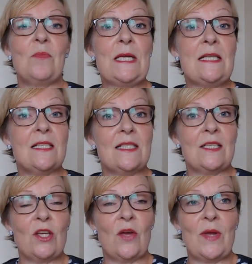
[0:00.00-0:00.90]
Peter
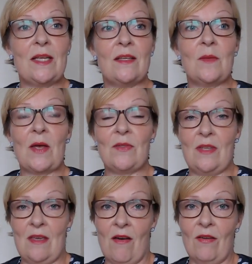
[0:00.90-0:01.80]
didn't know anything about the
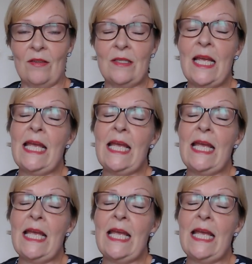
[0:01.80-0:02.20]
yarn,